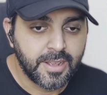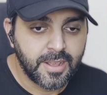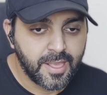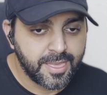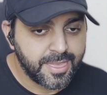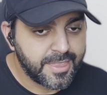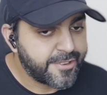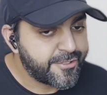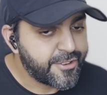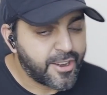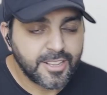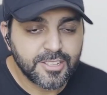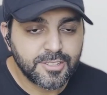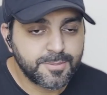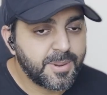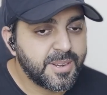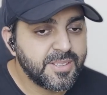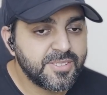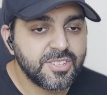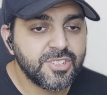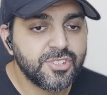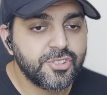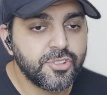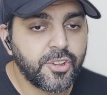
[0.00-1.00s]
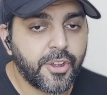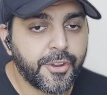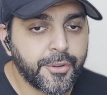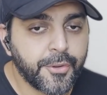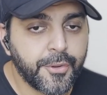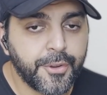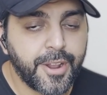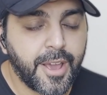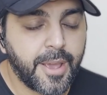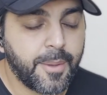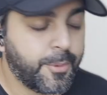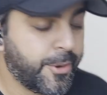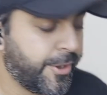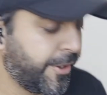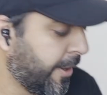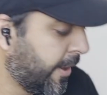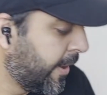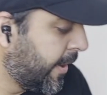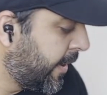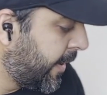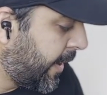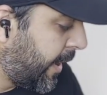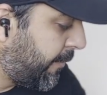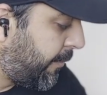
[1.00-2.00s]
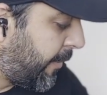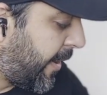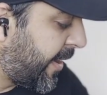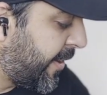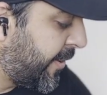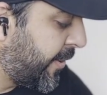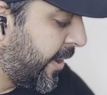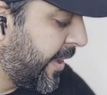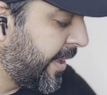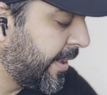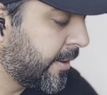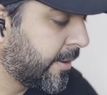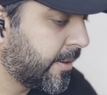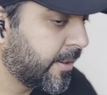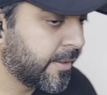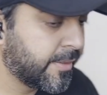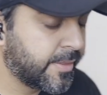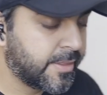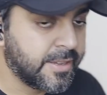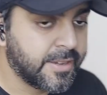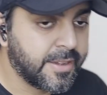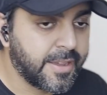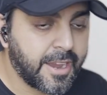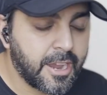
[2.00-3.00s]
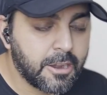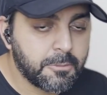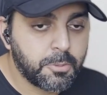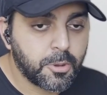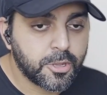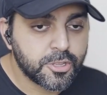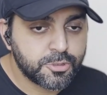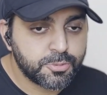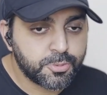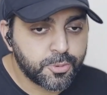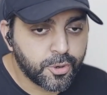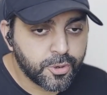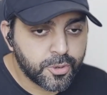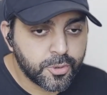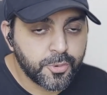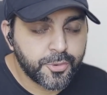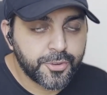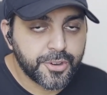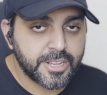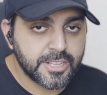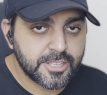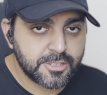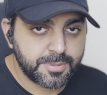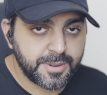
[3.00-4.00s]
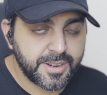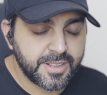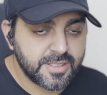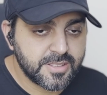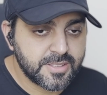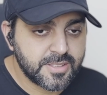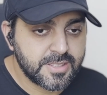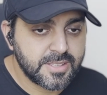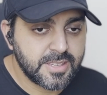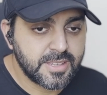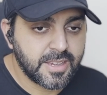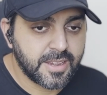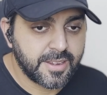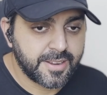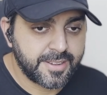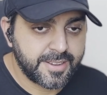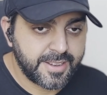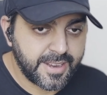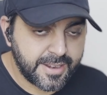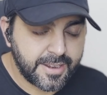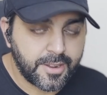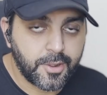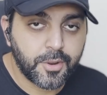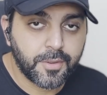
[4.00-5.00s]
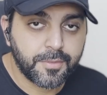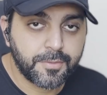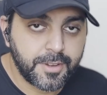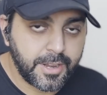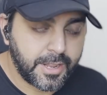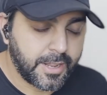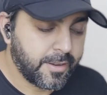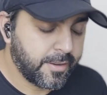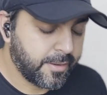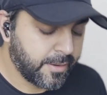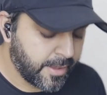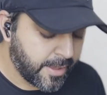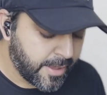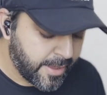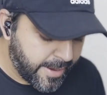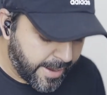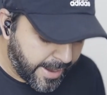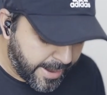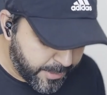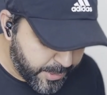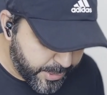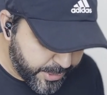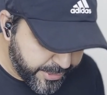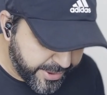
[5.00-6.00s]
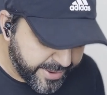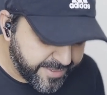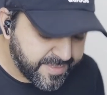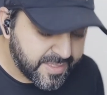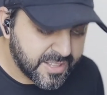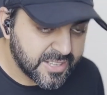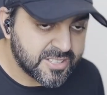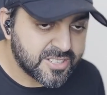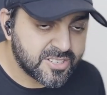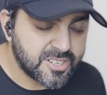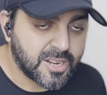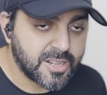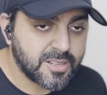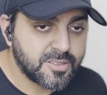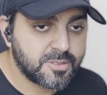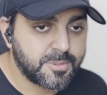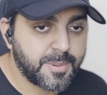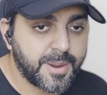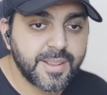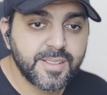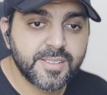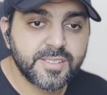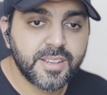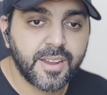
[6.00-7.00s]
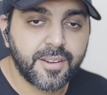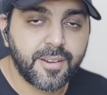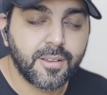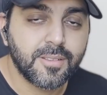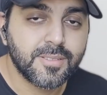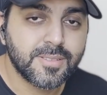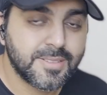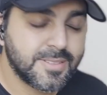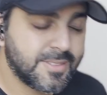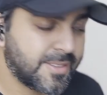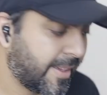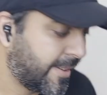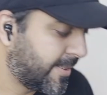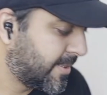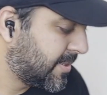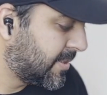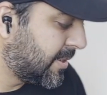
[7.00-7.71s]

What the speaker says: The transparency is not good. I would, if I rate the AirPods Pro 2 transparency a 10 out of 10, I would rate this transparency around 6.